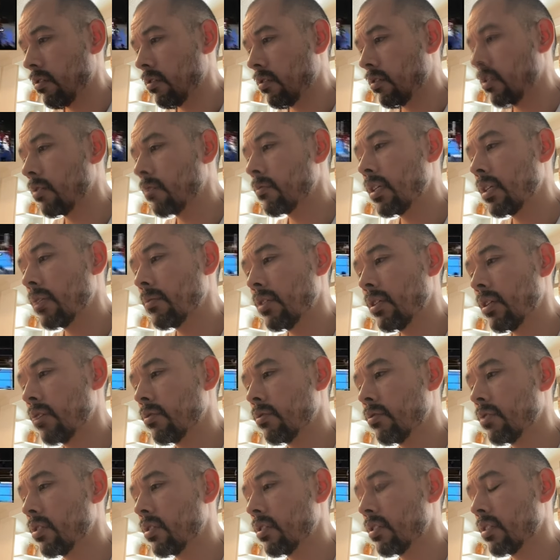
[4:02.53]
Sometimes they
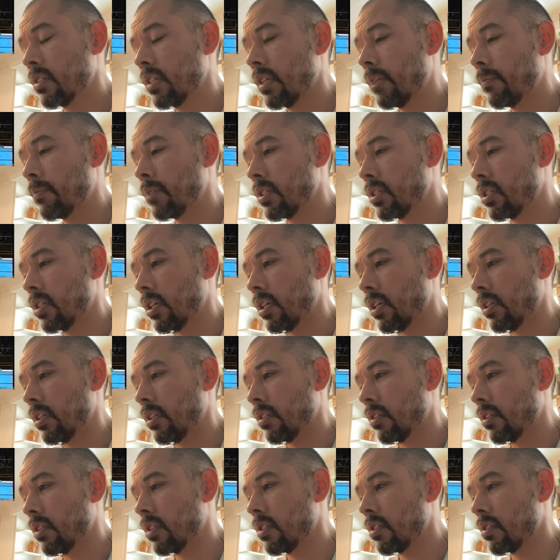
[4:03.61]
also just skip the shine.
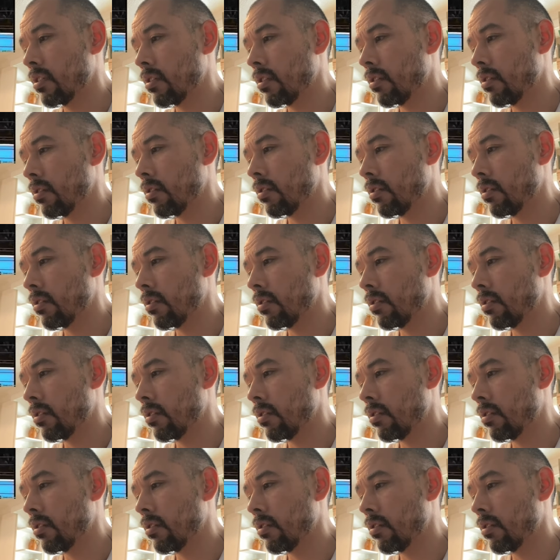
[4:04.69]
That's,